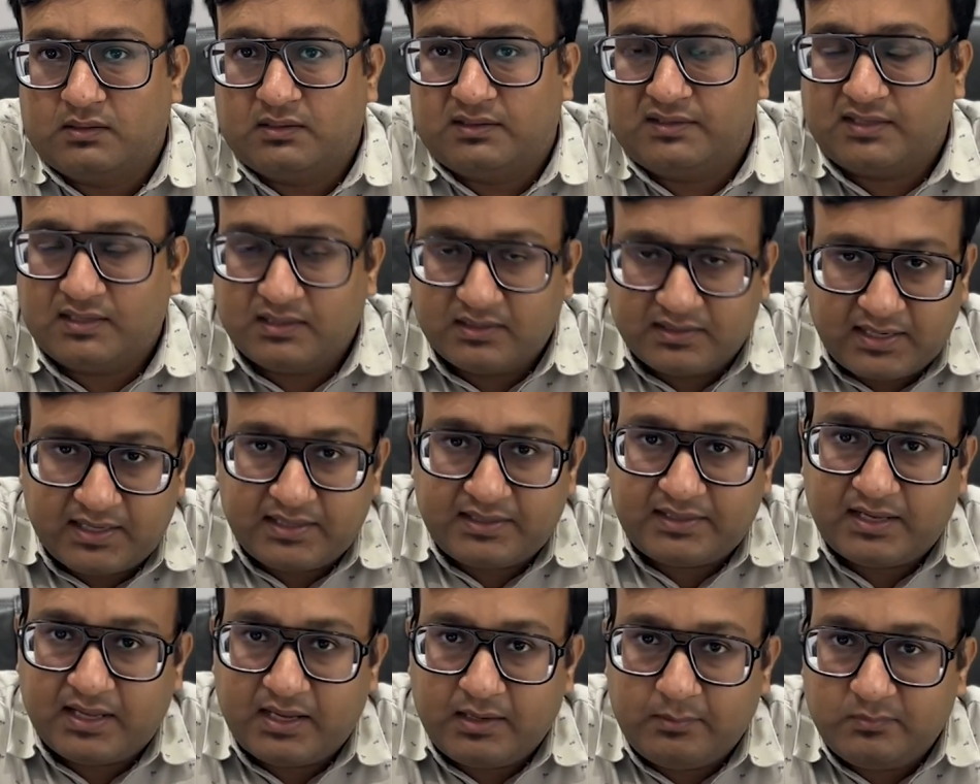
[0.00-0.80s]
Till
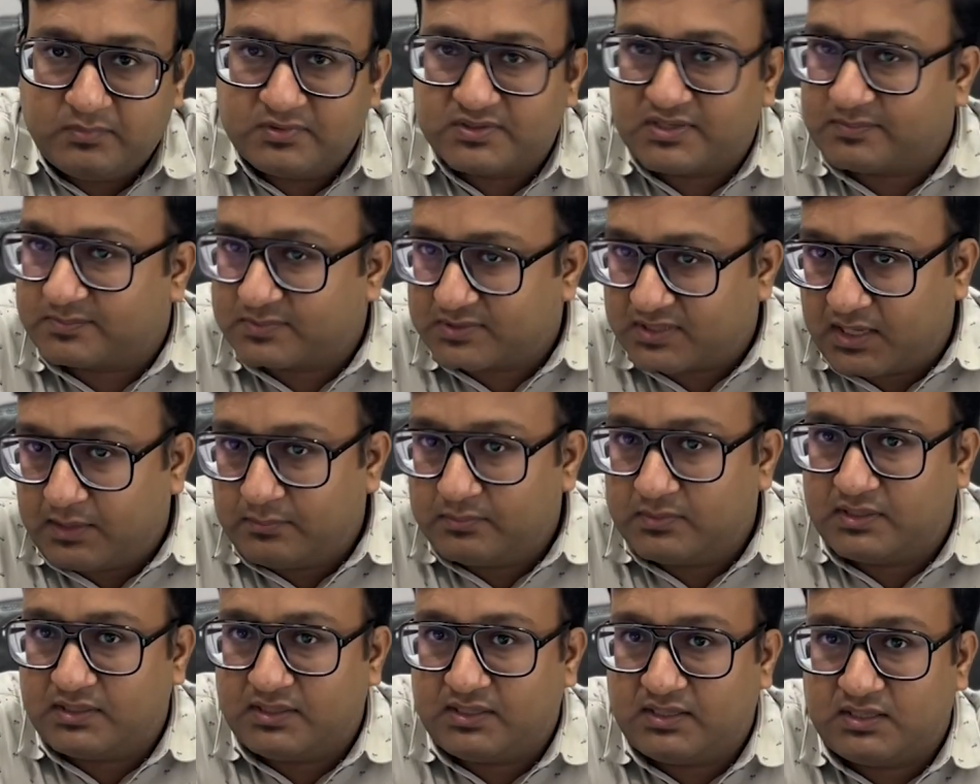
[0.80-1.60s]
that time,
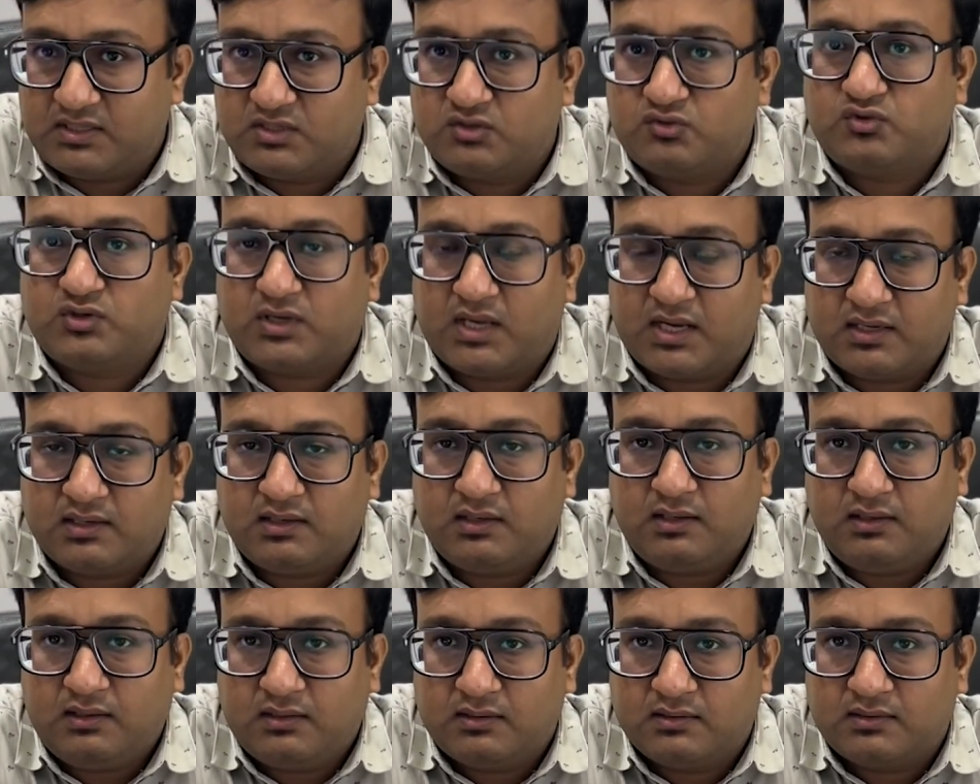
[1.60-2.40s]
subscribe the
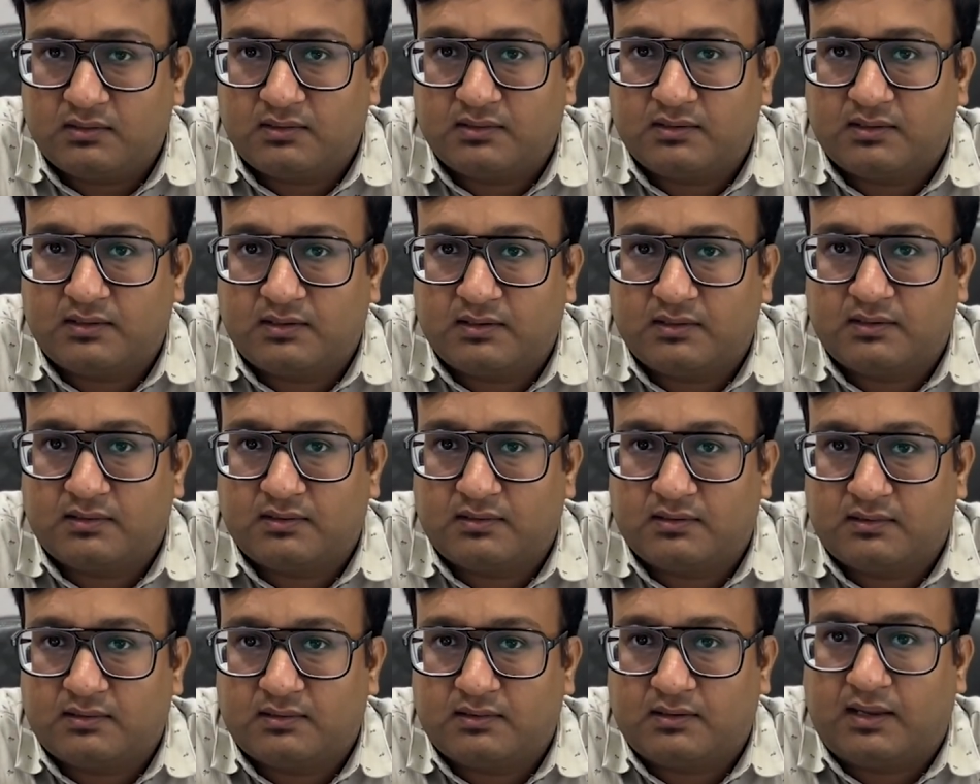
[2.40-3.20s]
channel
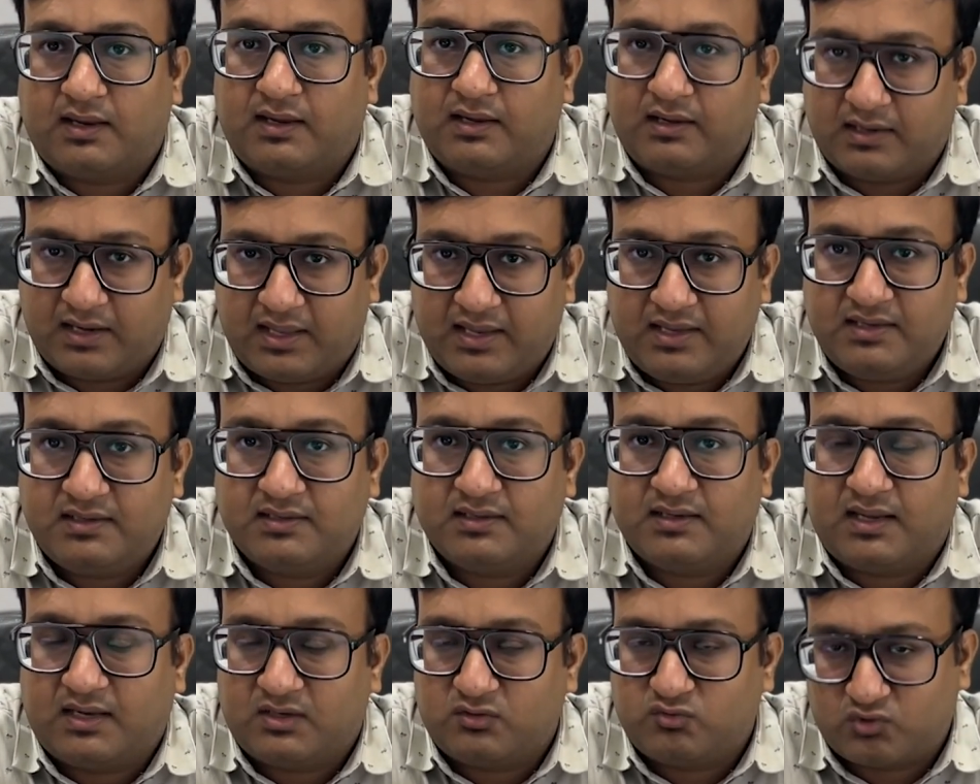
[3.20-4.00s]
and like
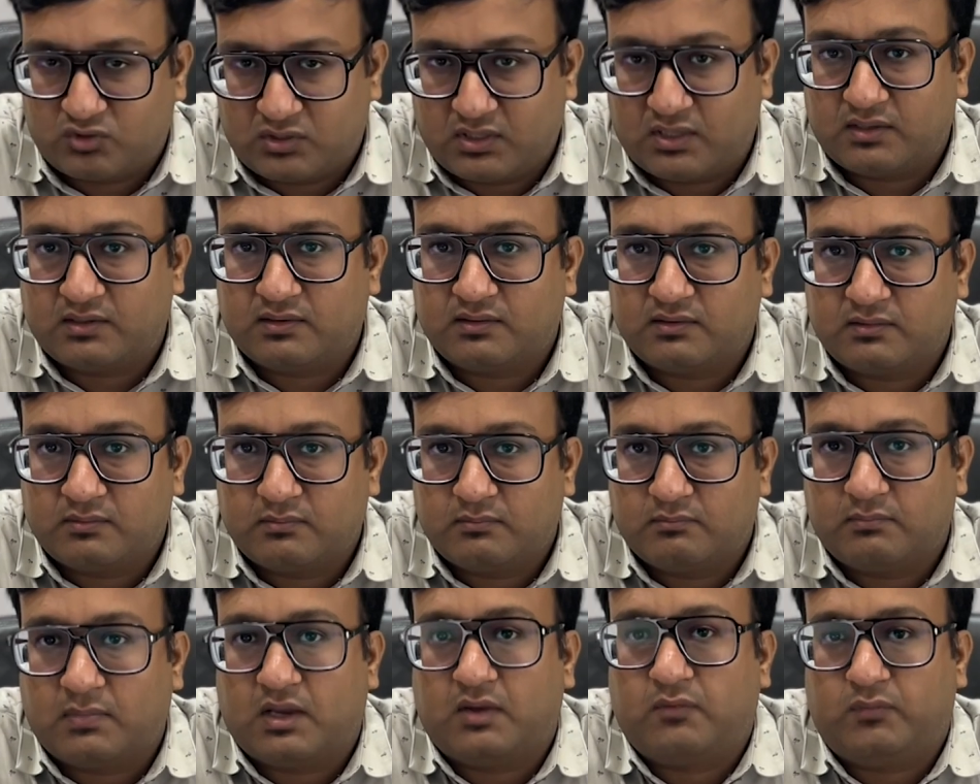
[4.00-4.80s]
and share
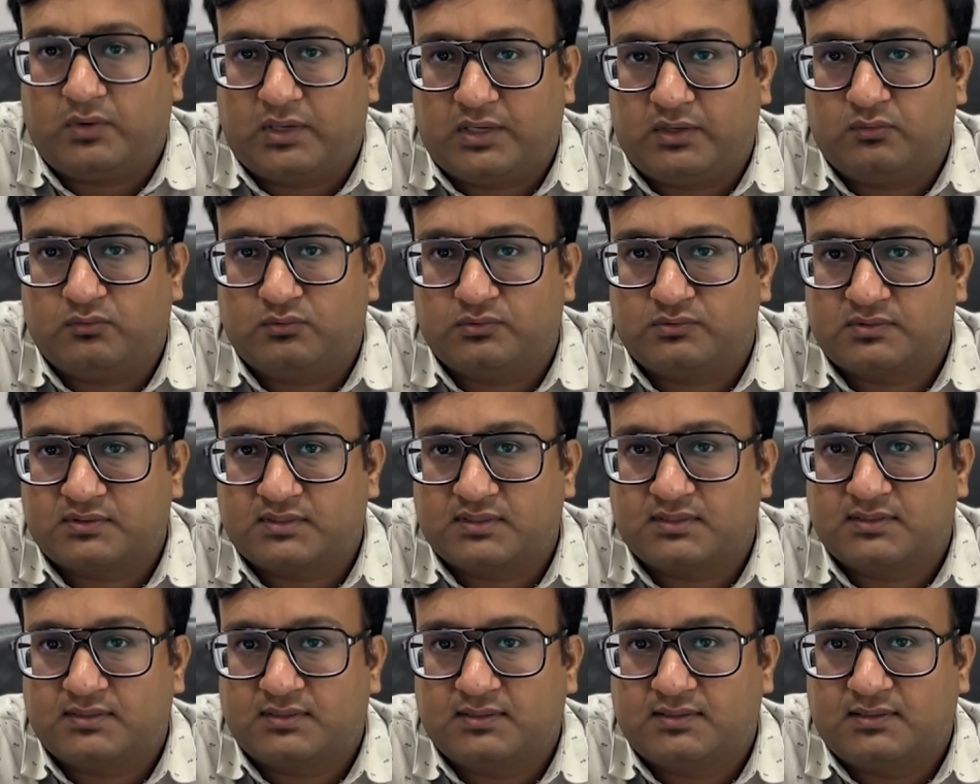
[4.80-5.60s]
my videos.
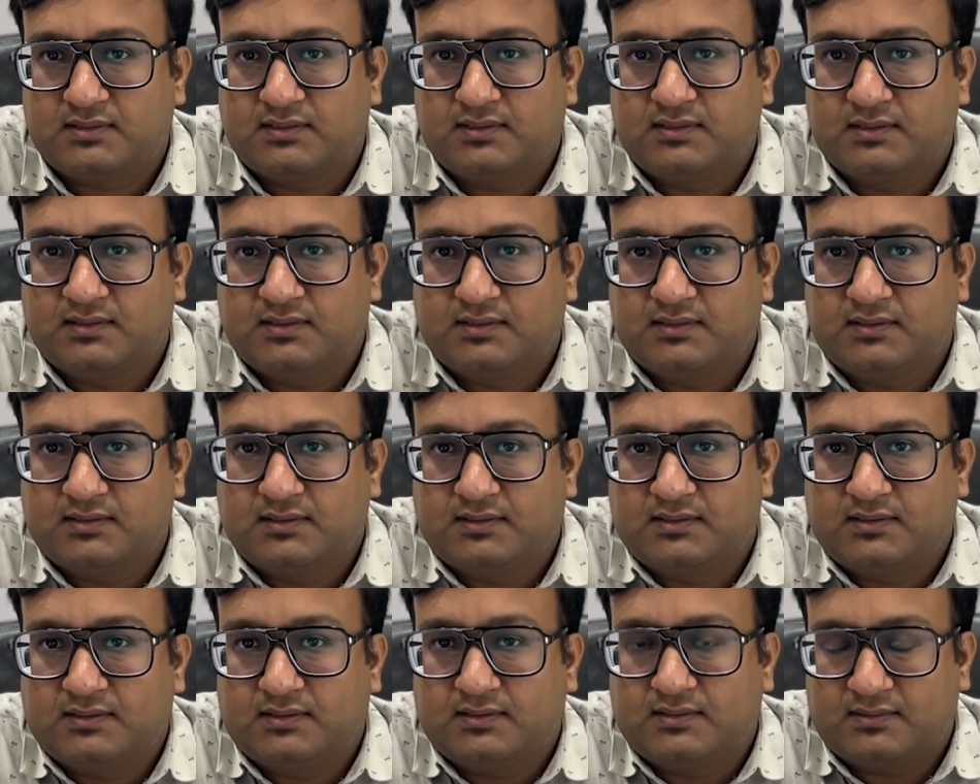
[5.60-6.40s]

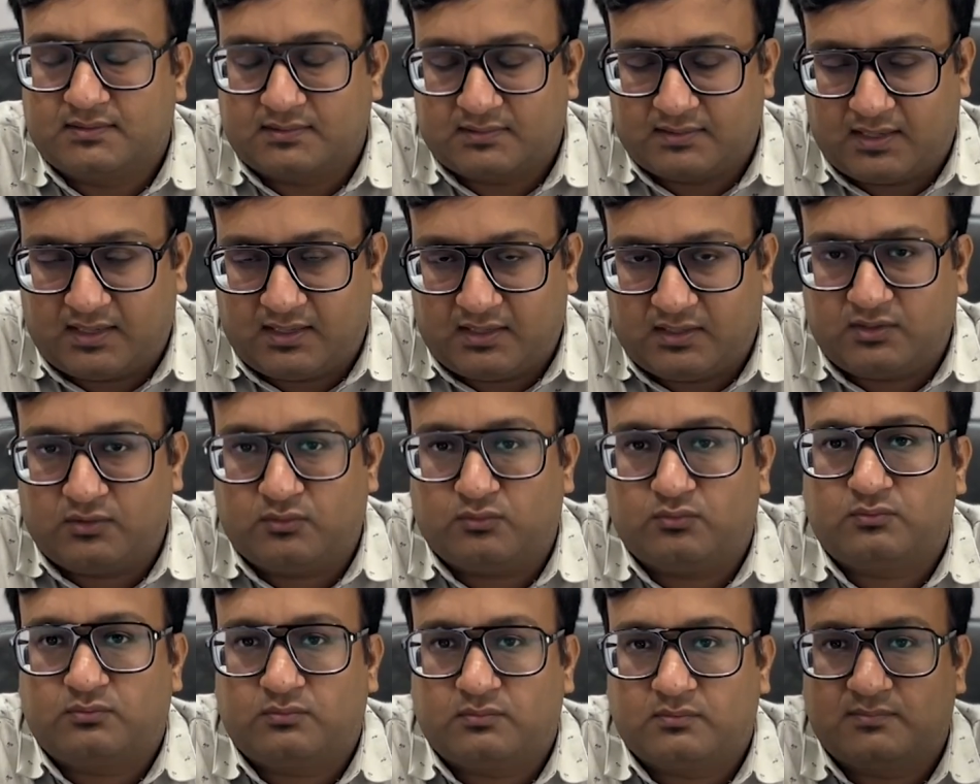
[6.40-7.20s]
Thank
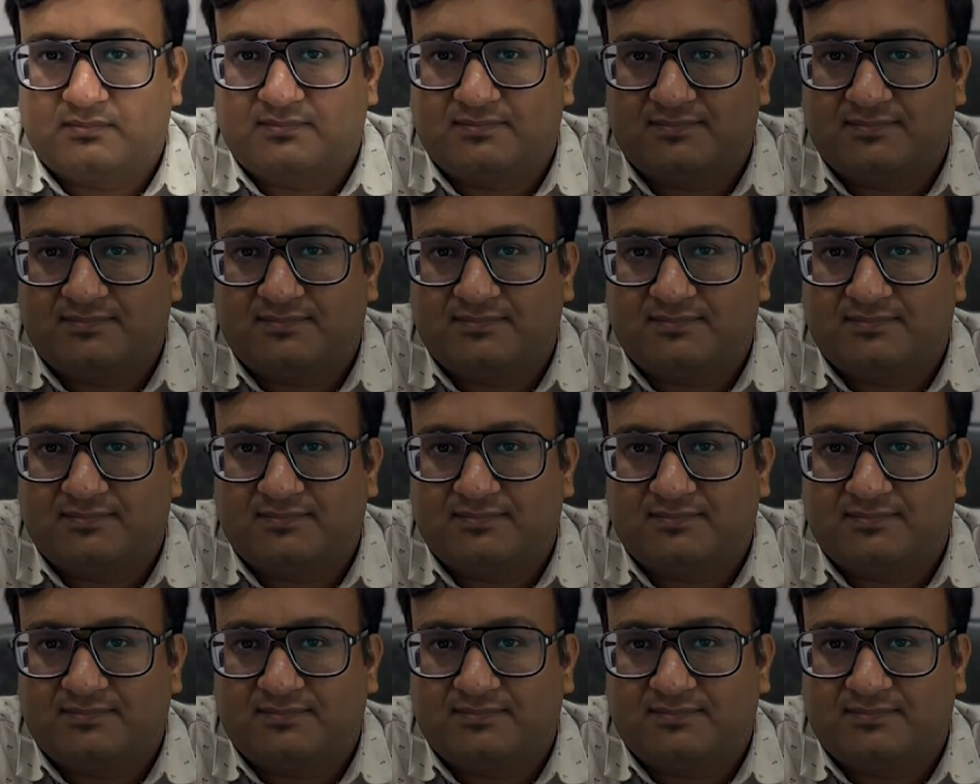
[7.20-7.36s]
you.